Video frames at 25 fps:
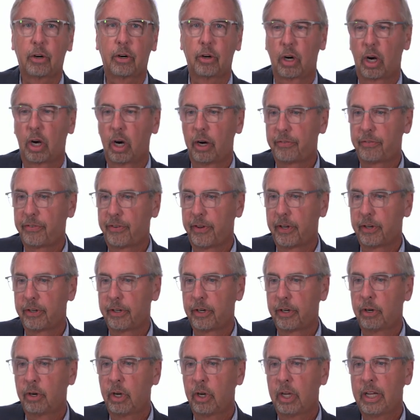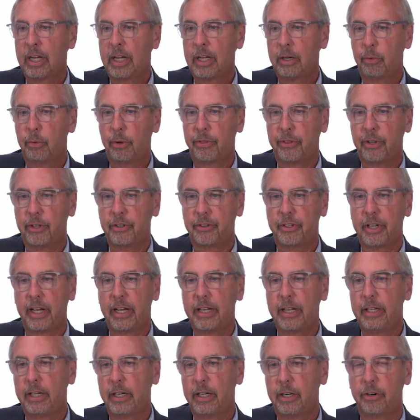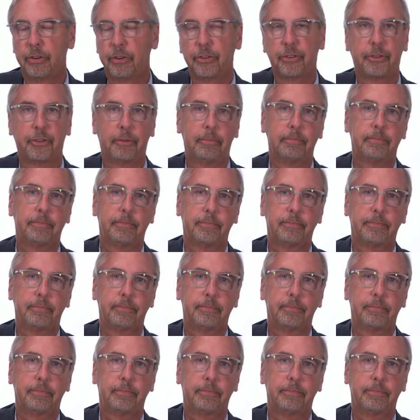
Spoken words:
or heart failure within 10 years.